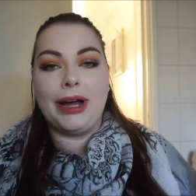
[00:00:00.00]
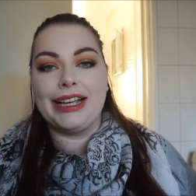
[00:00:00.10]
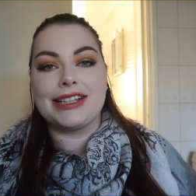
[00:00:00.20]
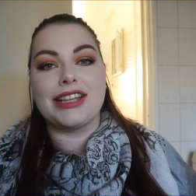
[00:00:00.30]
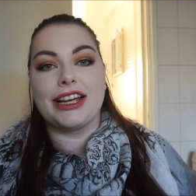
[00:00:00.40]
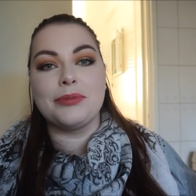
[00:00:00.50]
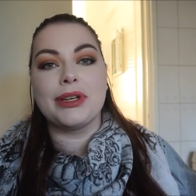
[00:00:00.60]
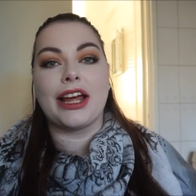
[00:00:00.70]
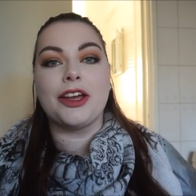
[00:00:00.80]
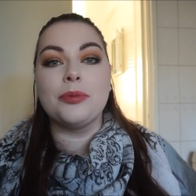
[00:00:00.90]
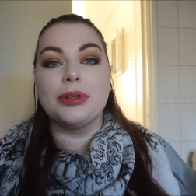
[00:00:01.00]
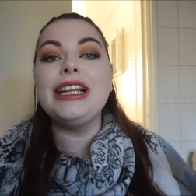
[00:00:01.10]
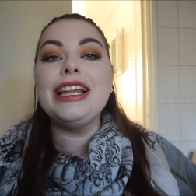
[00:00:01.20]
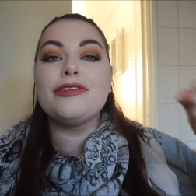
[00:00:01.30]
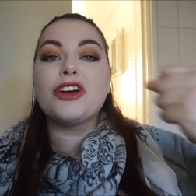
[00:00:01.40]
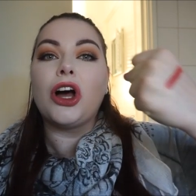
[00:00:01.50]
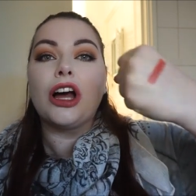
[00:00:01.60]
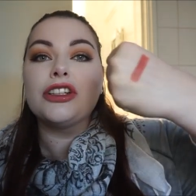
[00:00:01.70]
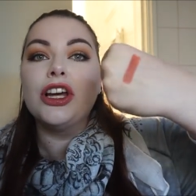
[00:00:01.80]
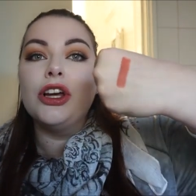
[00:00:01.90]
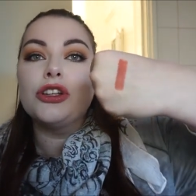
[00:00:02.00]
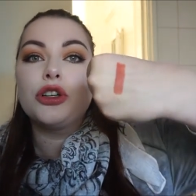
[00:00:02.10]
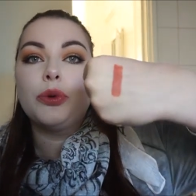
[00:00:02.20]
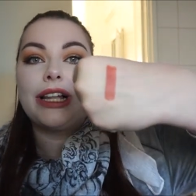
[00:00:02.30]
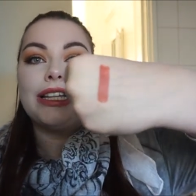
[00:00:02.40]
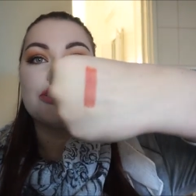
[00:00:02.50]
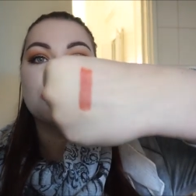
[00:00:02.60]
my excitement, I completely forgot to quickly